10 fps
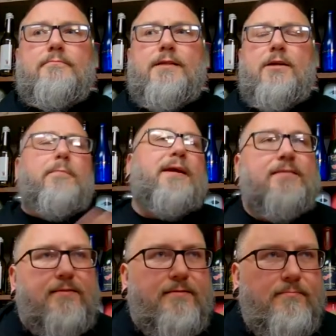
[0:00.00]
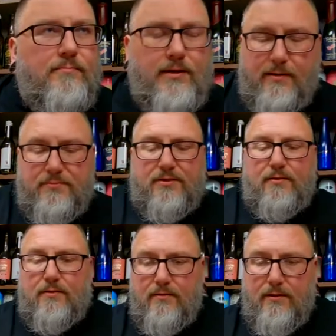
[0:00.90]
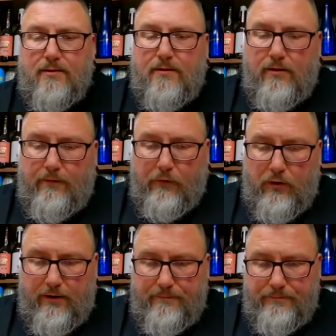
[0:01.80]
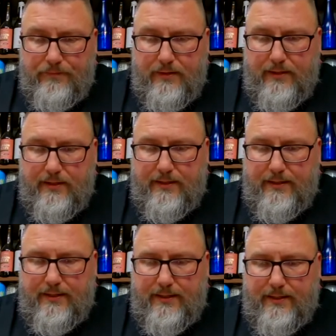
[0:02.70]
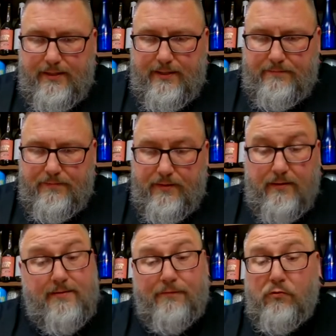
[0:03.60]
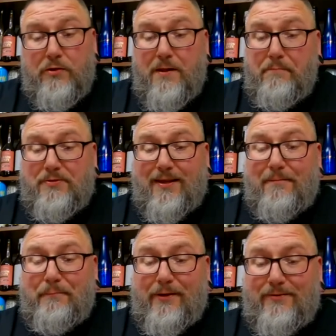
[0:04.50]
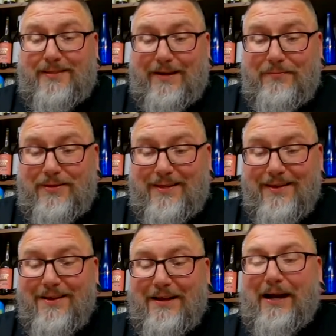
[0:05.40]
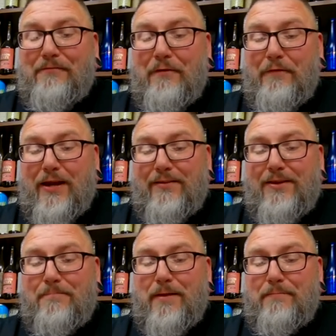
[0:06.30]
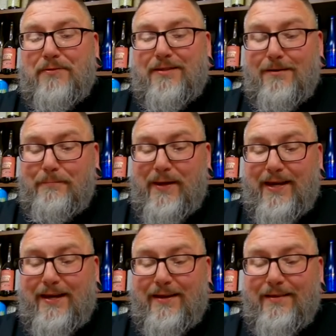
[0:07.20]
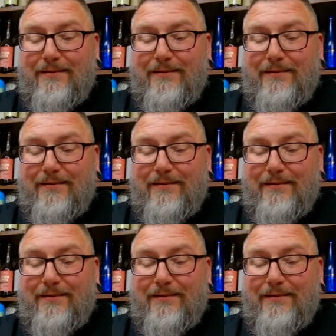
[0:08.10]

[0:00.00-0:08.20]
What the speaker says: hit or miss when it comes to who farted. And it's a 14% Imperial Stout with coffee, vanilla, and maple syrup added.